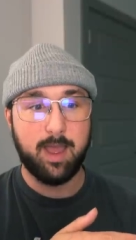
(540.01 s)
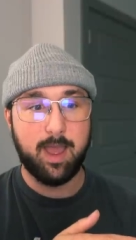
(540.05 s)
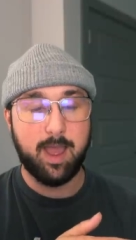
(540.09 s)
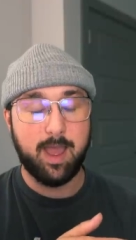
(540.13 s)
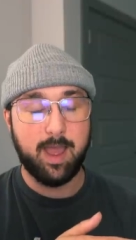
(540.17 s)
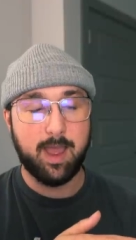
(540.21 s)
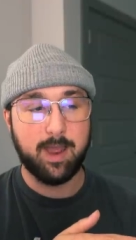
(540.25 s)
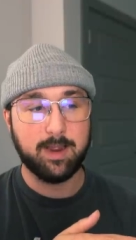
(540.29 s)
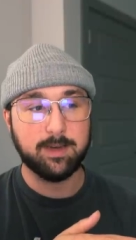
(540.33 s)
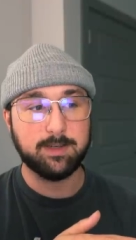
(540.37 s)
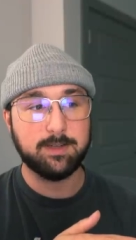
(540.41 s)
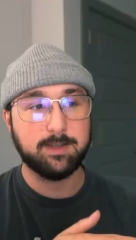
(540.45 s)

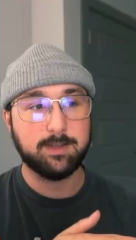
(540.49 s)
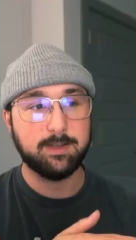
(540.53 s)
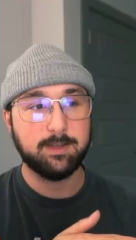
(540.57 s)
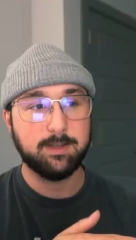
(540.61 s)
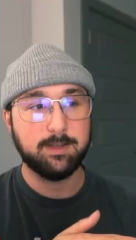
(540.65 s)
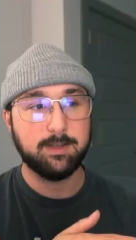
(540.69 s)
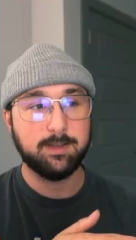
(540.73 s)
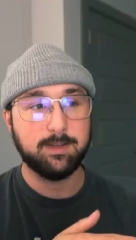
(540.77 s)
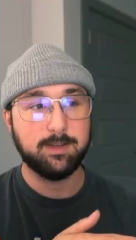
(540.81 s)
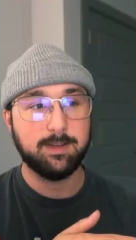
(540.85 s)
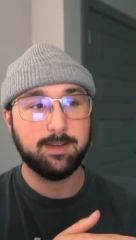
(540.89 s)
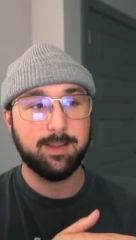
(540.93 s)
at
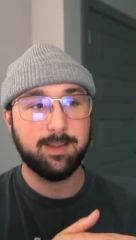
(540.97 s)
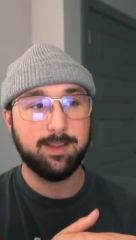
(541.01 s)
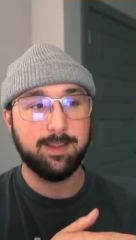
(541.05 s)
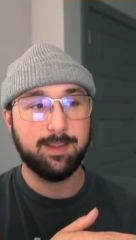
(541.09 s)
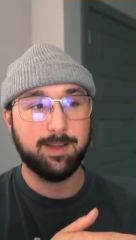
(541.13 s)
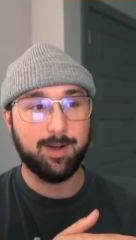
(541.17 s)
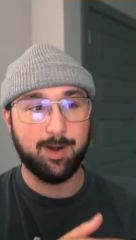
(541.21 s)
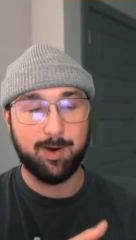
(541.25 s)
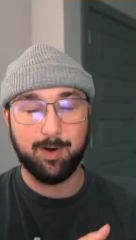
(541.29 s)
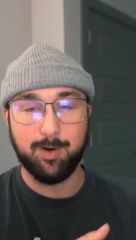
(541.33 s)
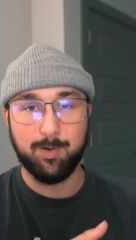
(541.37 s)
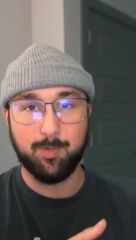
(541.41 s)

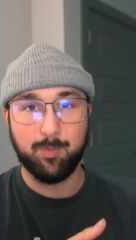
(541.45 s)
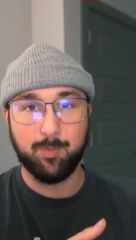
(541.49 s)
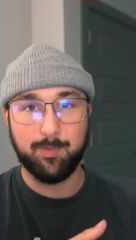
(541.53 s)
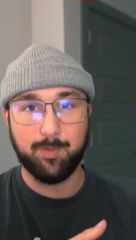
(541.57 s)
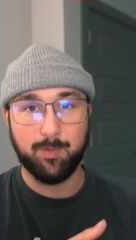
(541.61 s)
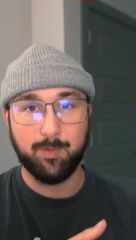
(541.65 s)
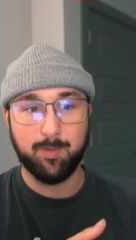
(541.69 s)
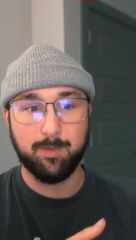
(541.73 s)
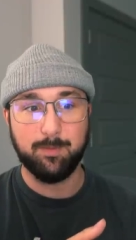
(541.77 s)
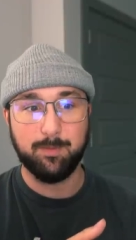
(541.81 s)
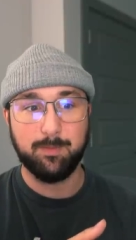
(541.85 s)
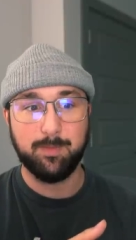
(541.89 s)
the art
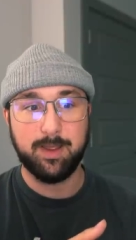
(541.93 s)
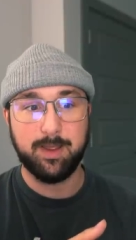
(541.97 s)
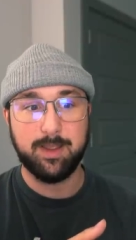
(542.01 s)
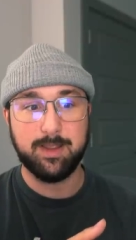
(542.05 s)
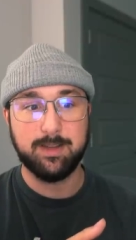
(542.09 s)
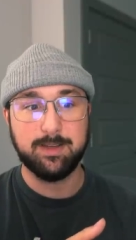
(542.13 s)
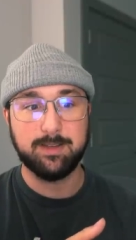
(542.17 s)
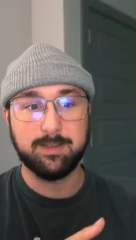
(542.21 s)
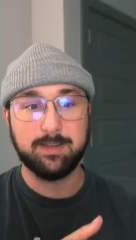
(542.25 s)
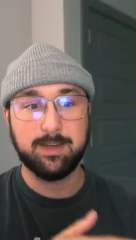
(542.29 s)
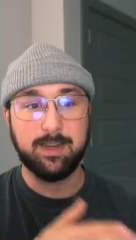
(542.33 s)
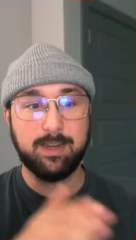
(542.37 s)
form
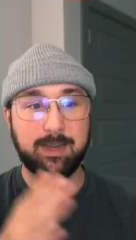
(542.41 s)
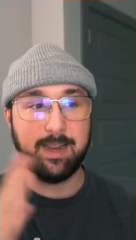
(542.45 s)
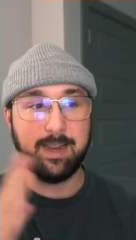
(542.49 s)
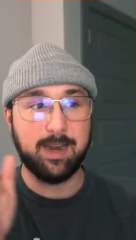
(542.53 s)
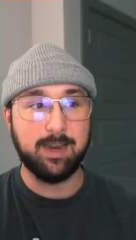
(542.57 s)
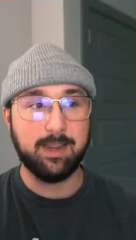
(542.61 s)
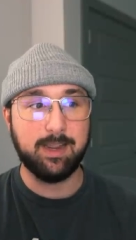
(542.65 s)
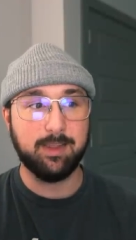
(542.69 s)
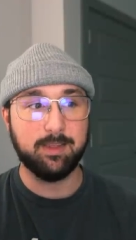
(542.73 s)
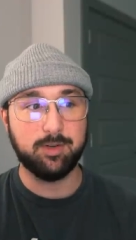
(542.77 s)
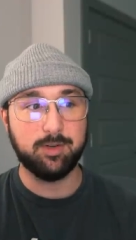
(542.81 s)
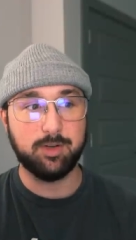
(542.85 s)
is
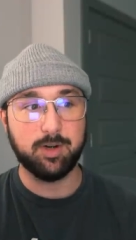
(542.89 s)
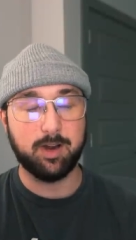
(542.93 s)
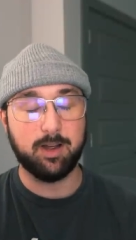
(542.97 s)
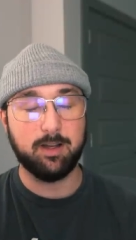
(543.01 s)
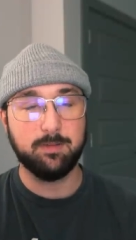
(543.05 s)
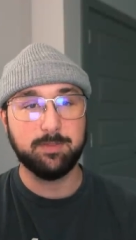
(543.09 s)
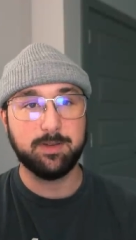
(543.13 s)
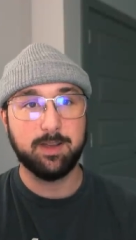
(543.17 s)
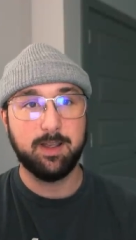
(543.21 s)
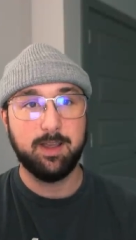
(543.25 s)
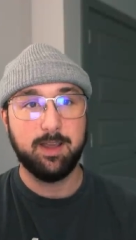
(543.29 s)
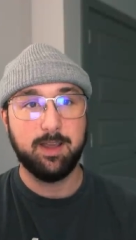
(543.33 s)
getting the
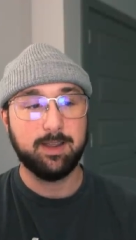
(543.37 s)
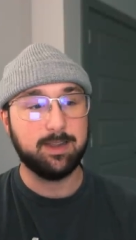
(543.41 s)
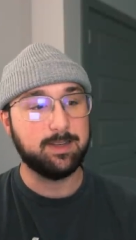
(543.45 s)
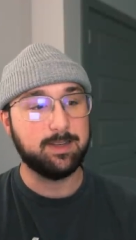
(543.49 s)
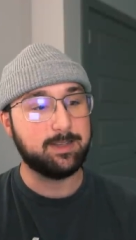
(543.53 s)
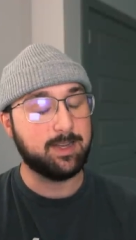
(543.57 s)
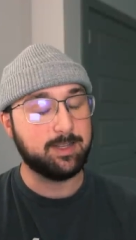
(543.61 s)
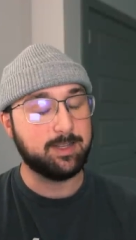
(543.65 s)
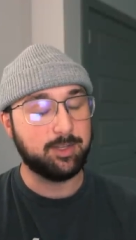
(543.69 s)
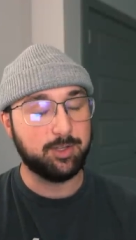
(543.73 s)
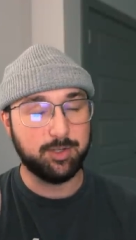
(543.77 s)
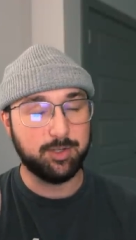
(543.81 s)
jobs
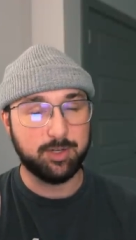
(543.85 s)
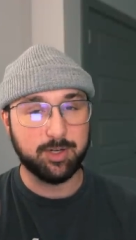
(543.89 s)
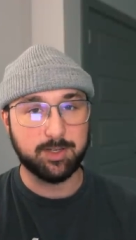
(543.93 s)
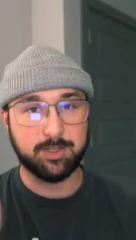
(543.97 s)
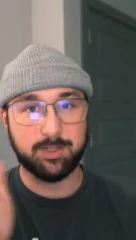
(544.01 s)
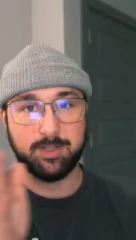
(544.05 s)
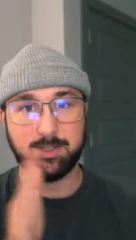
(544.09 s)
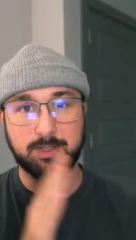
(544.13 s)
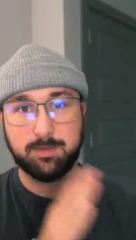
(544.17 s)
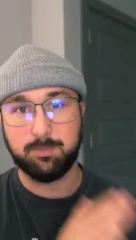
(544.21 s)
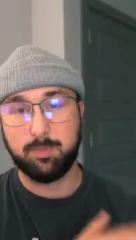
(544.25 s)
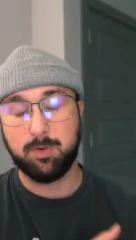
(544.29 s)
because that's
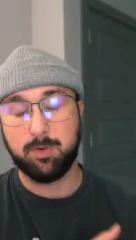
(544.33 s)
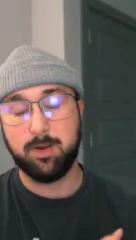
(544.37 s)
just as